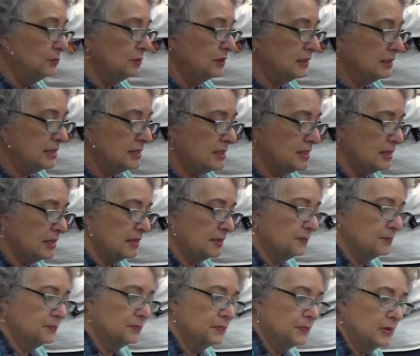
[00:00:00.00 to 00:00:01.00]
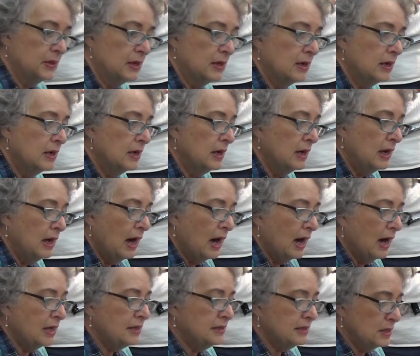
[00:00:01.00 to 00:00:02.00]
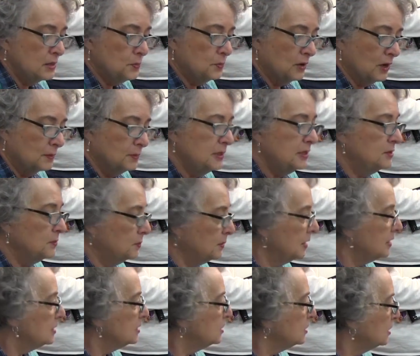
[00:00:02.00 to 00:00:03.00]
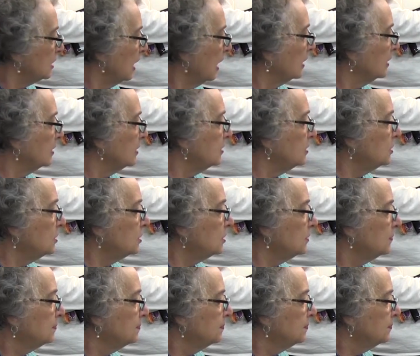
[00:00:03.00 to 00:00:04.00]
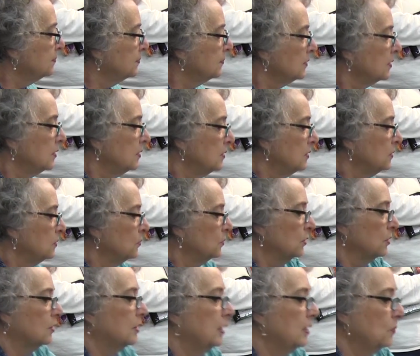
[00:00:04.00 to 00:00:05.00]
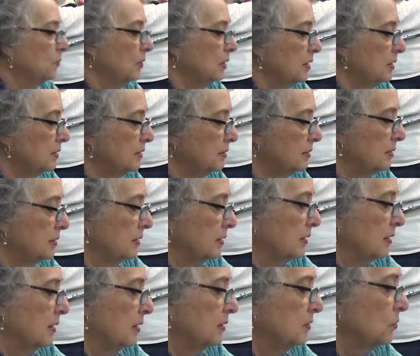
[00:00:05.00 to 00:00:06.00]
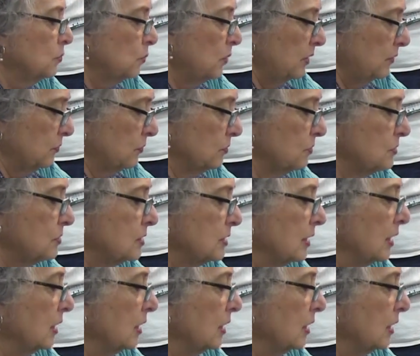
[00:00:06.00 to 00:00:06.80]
really thin. I think probably the biggest challenge working with the weavers